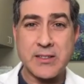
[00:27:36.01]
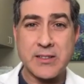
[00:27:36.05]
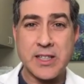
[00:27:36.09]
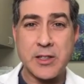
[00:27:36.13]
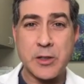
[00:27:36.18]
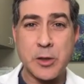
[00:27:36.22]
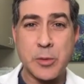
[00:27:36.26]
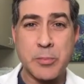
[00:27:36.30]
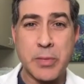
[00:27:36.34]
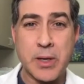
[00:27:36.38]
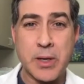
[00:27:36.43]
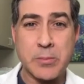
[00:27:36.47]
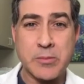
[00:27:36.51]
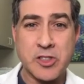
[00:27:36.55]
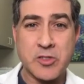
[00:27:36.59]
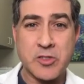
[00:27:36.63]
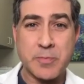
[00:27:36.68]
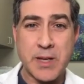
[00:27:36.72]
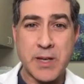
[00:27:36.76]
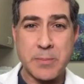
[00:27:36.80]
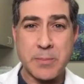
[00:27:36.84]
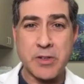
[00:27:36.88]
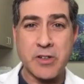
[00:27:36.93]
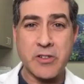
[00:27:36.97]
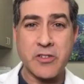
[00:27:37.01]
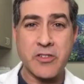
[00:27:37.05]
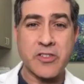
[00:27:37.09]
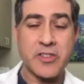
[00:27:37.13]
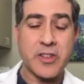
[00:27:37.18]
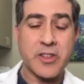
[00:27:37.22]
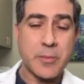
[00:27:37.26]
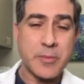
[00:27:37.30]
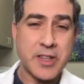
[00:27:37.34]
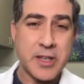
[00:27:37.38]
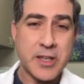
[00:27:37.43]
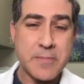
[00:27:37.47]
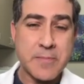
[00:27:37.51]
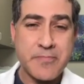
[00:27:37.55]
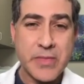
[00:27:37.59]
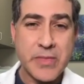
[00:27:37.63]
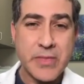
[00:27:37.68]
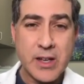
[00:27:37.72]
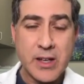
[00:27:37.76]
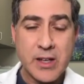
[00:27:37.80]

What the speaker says: They don't publish papers, some of them.